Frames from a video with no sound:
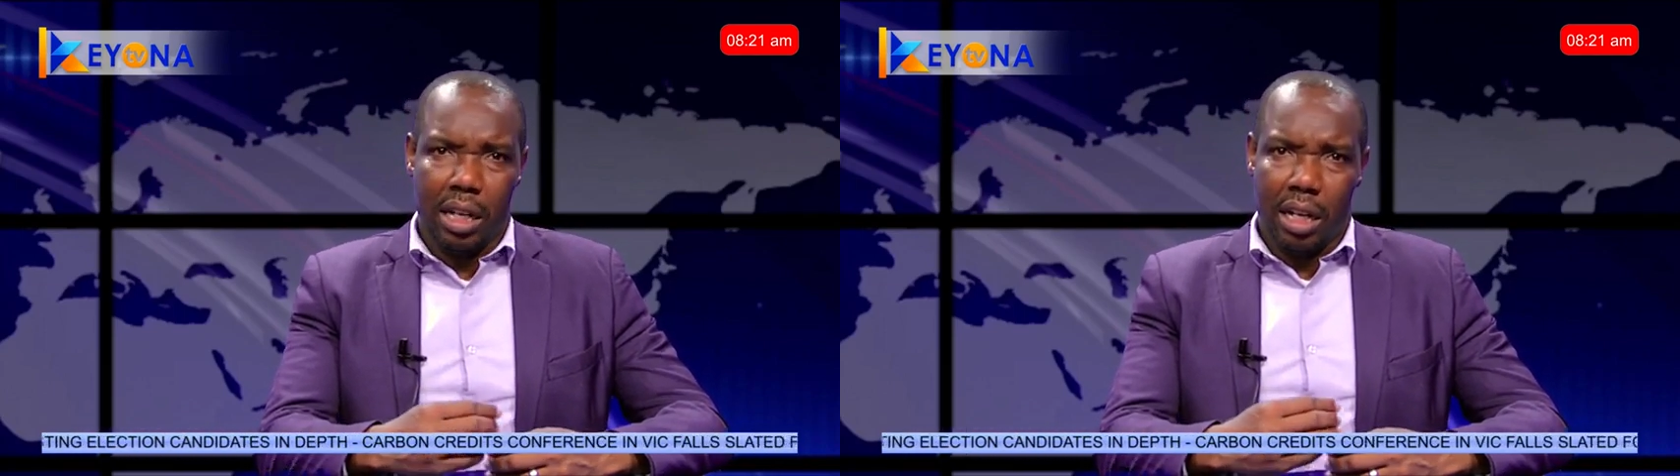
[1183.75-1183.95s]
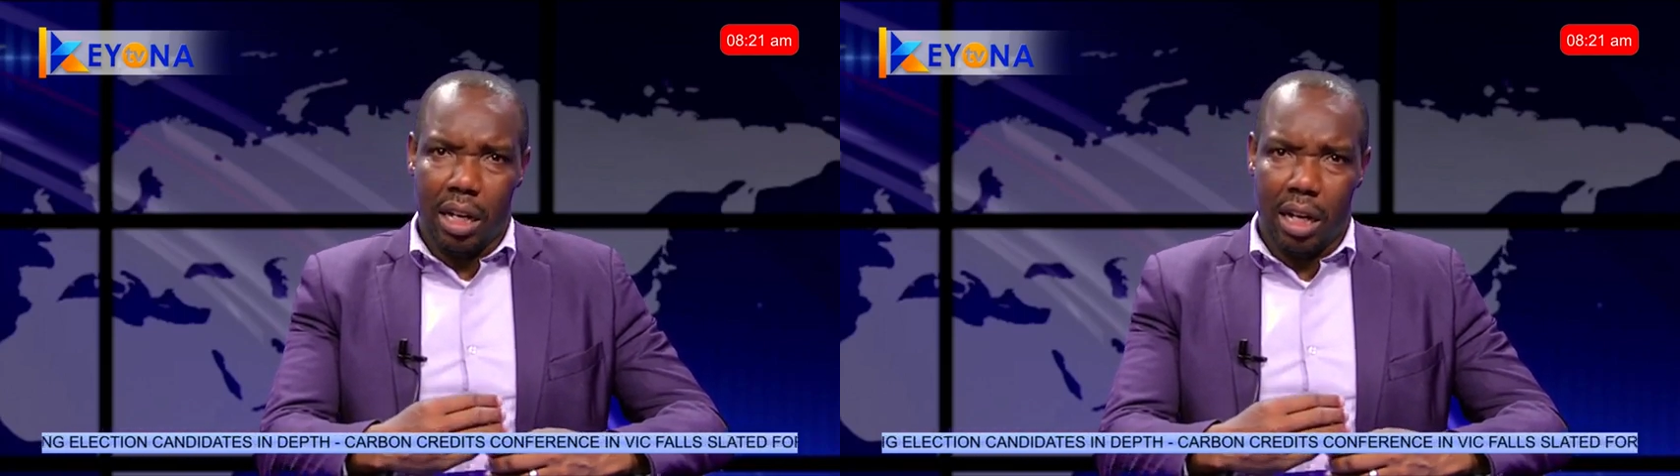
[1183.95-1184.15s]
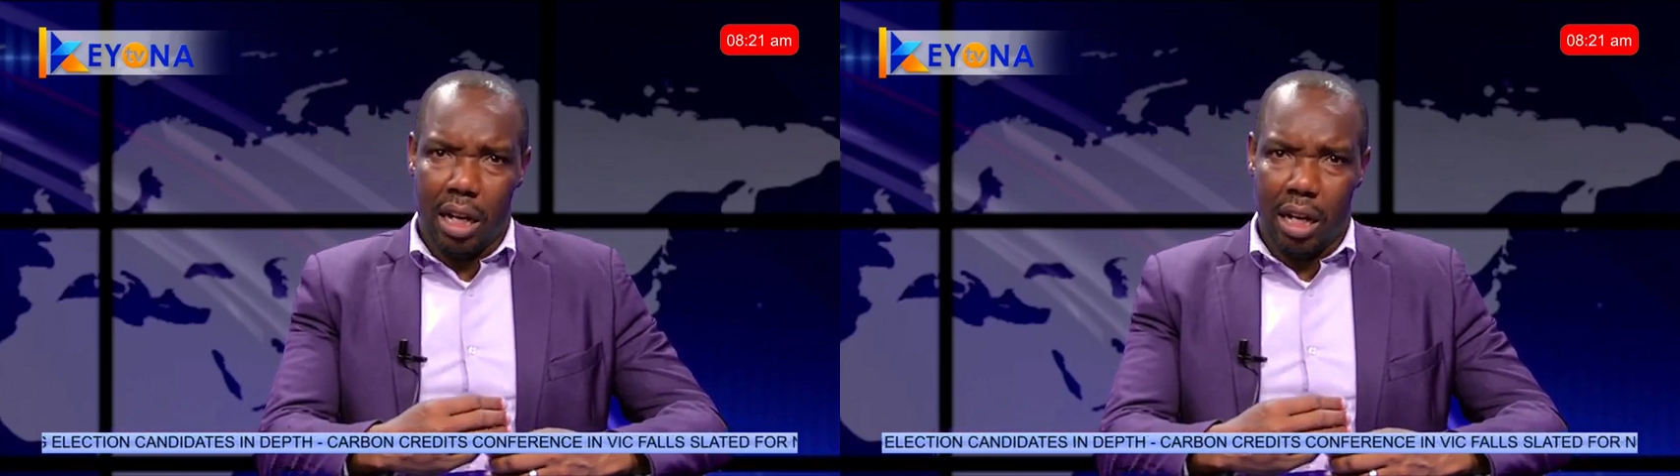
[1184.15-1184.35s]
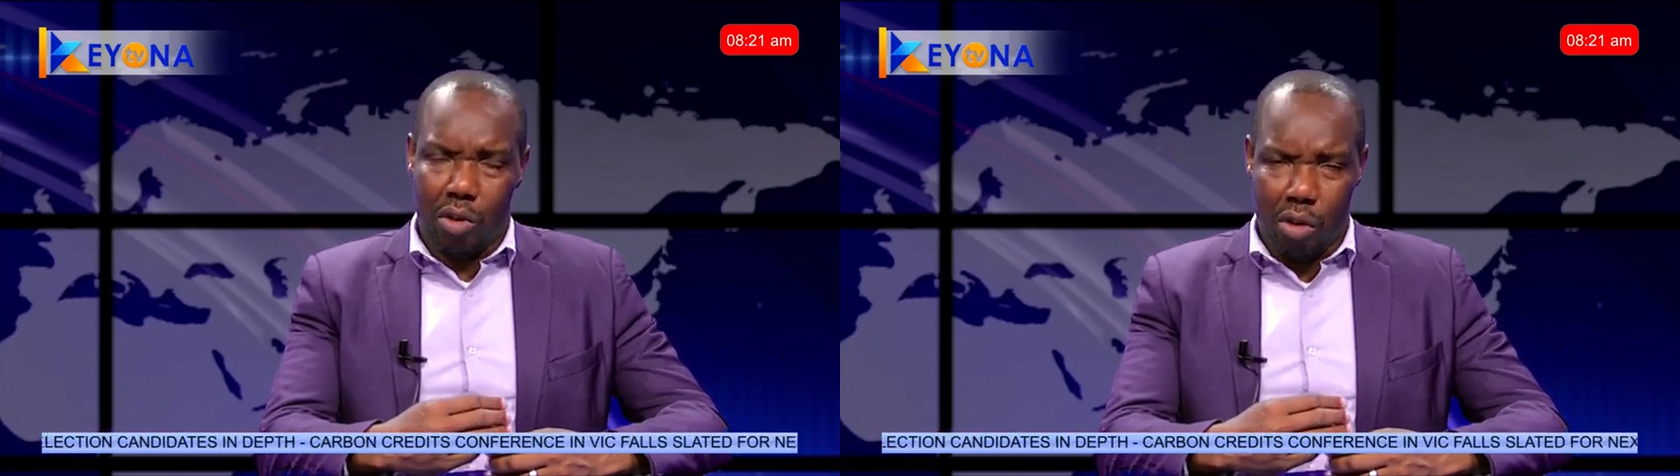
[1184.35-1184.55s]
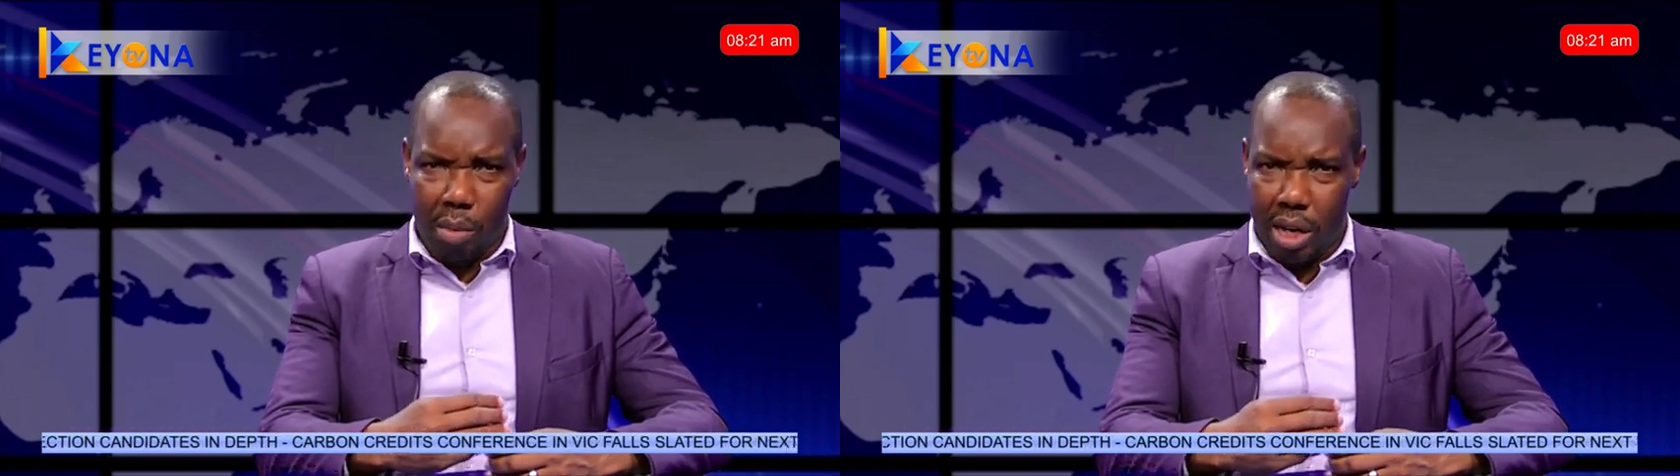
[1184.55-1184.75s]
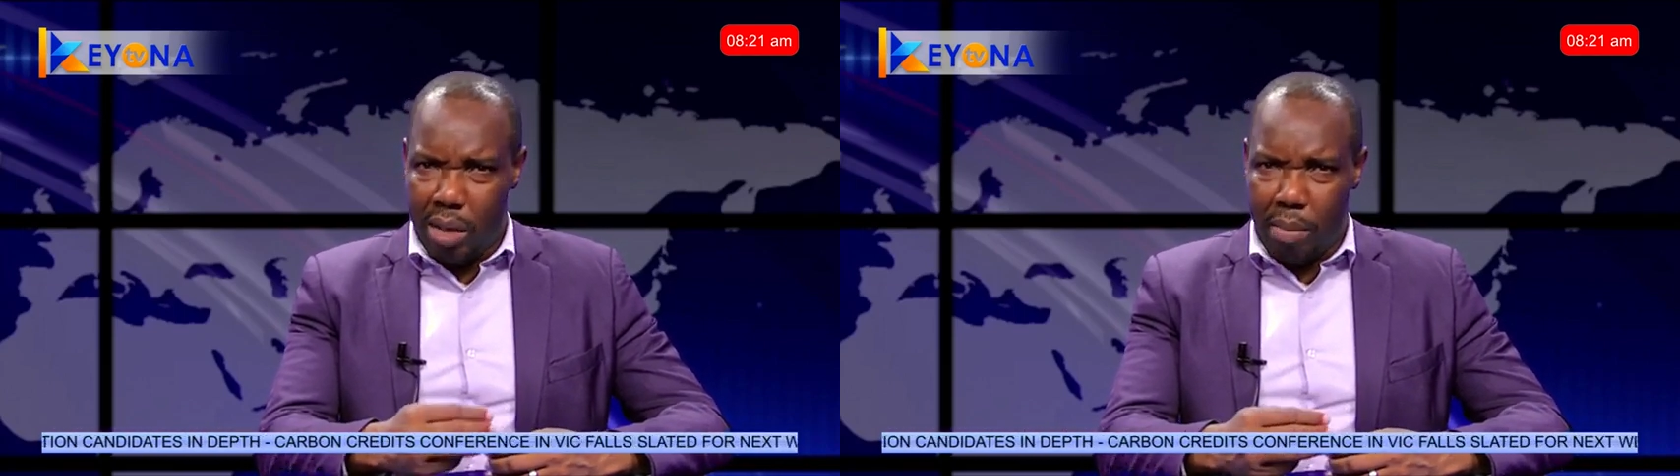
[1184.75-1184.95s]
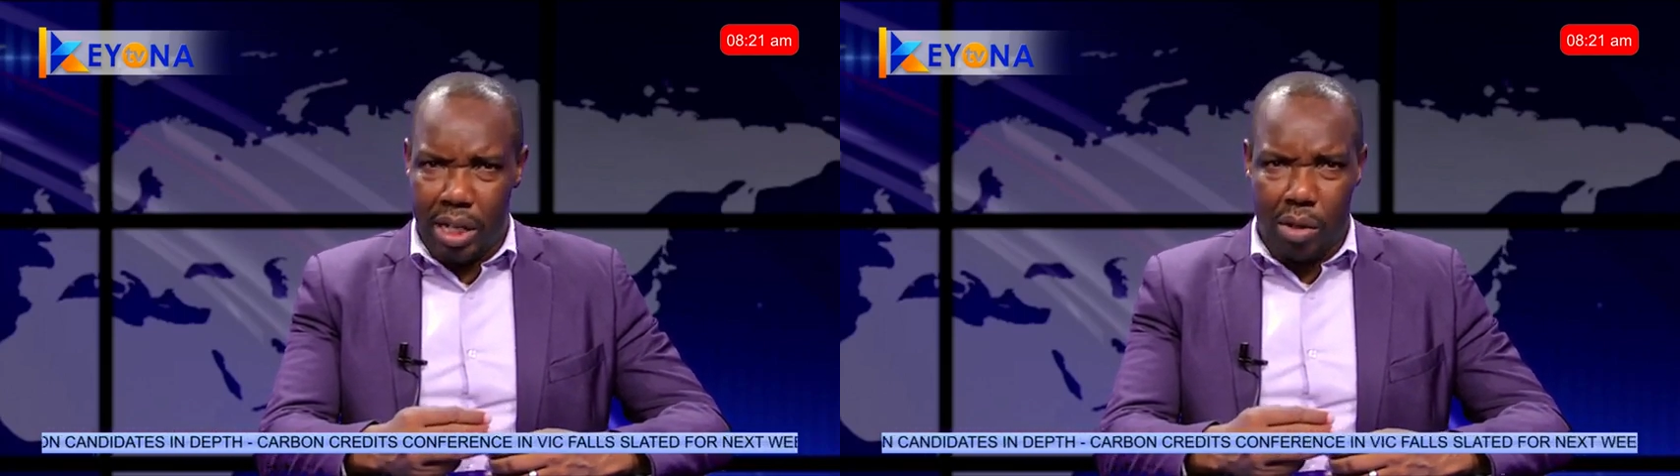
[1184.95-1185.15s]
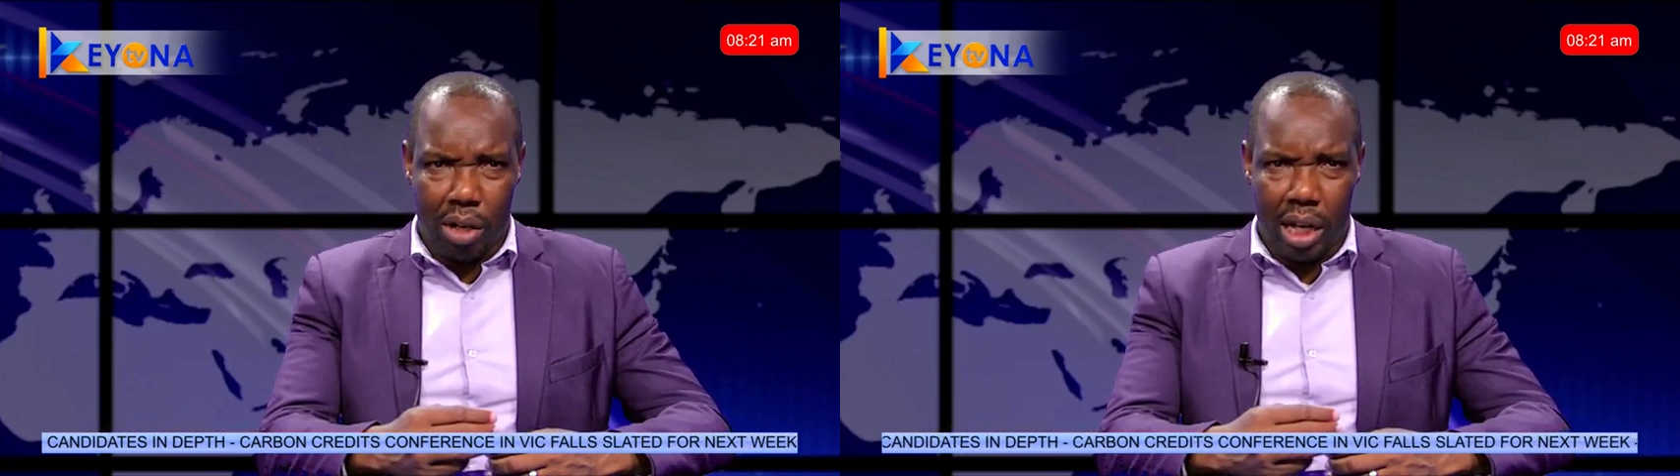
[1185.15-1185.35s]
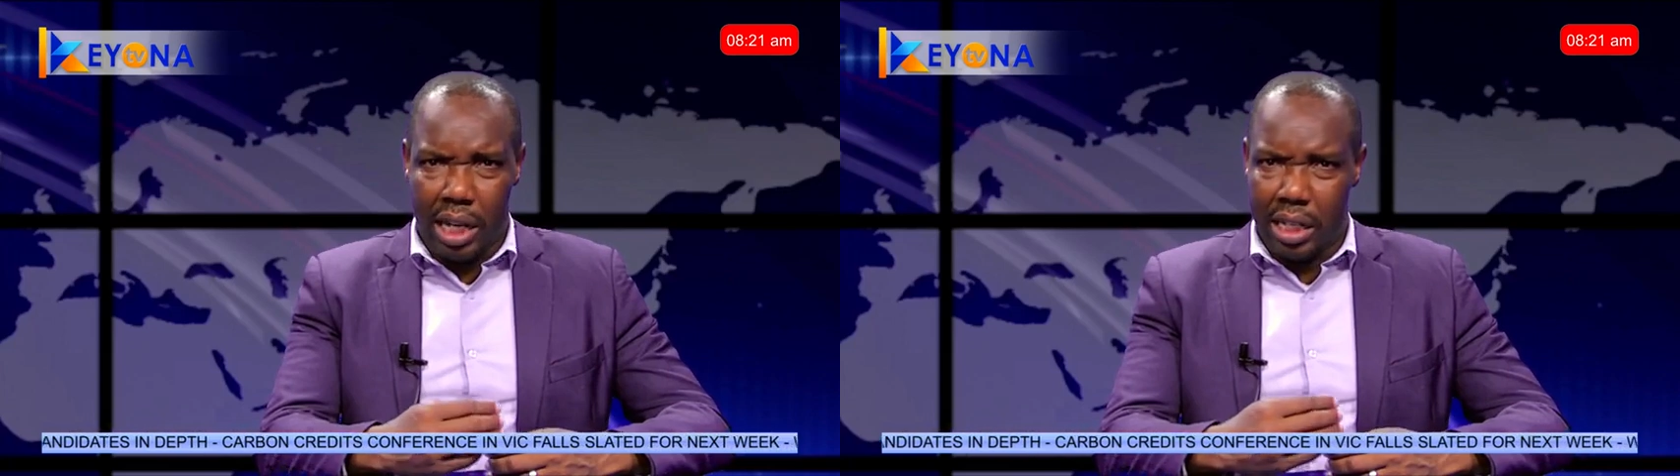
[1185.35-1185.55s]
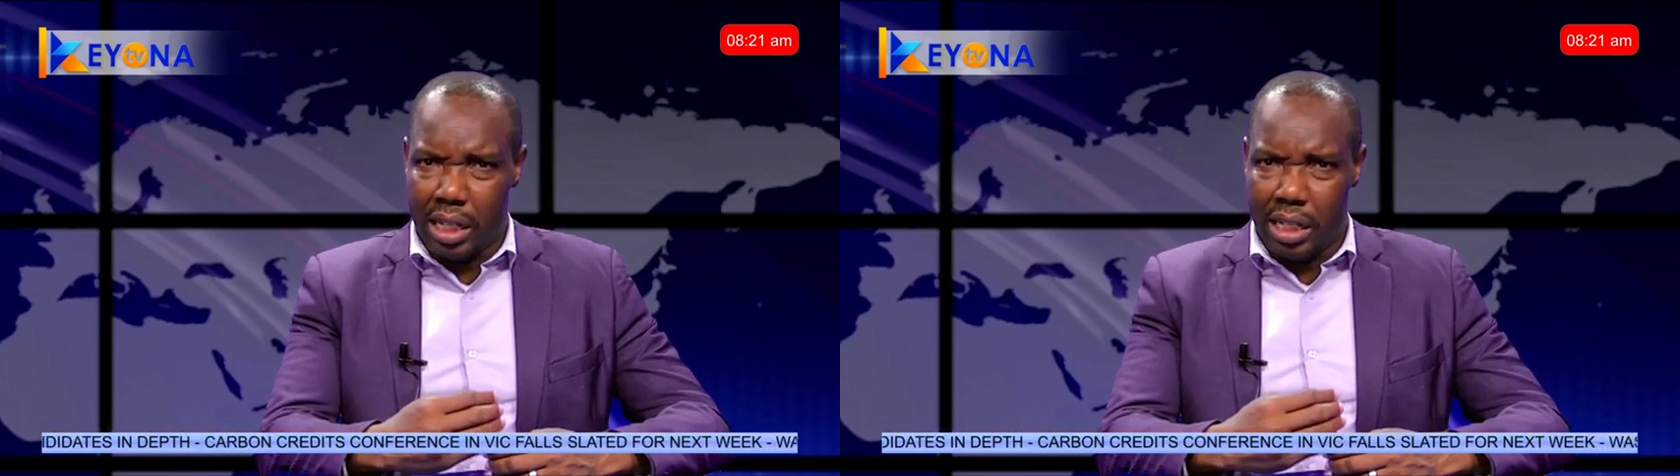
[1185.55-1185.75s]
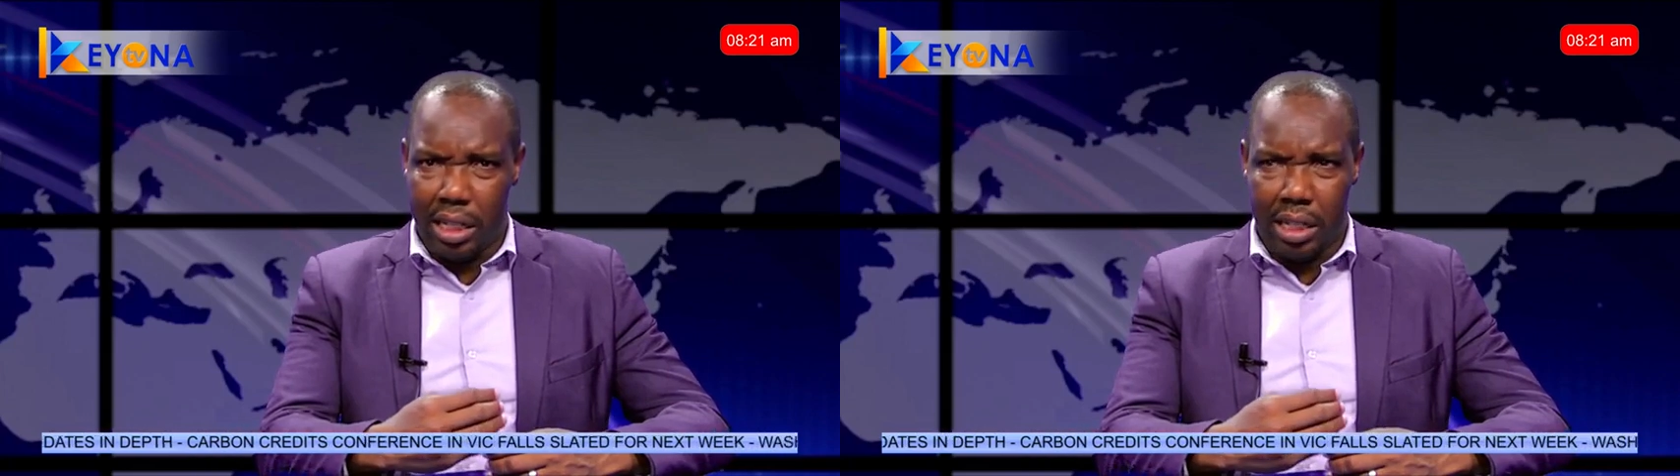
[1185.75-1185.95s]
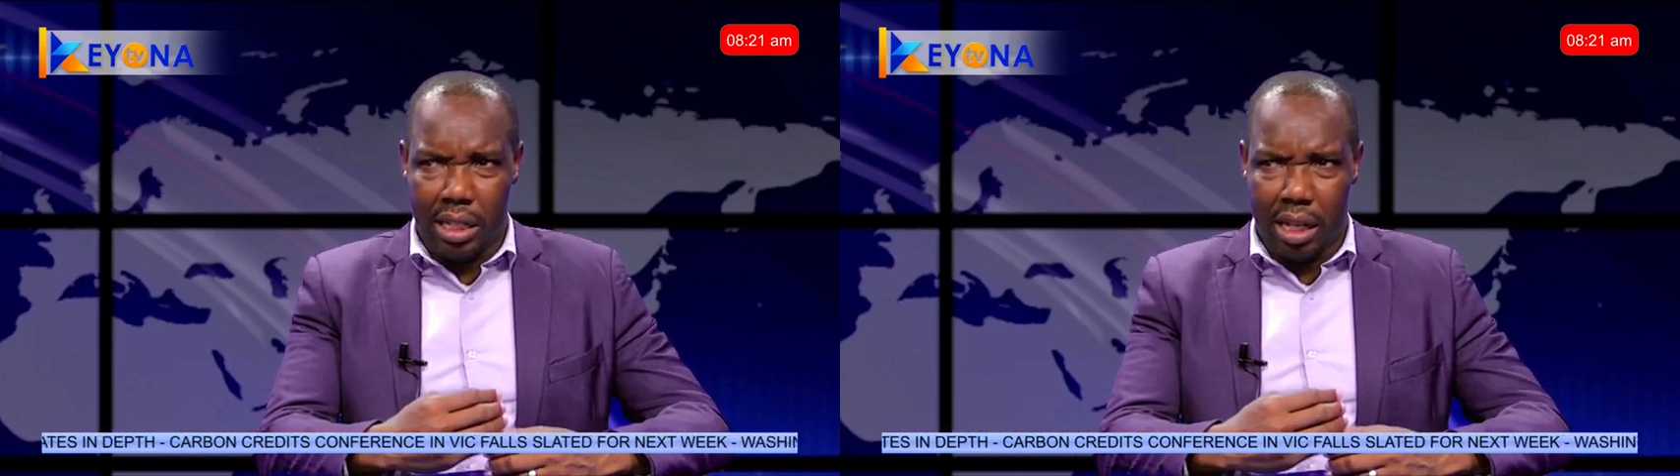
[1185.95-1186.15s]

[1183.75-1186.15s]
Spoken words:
community-based organizations,